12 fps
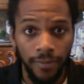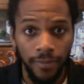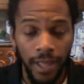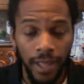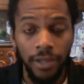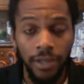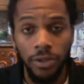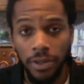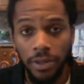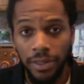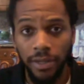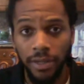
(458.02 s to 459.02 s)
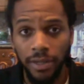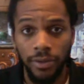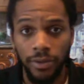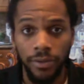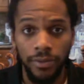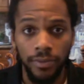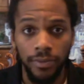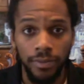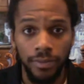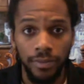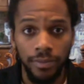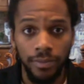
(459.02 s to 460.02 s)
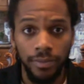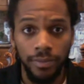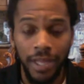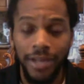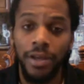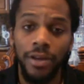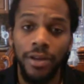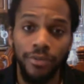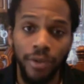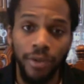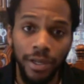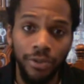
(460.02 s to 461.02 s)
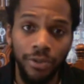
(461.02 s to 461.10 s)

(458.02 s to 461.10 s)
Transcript: and do what they do. And you're gonna run into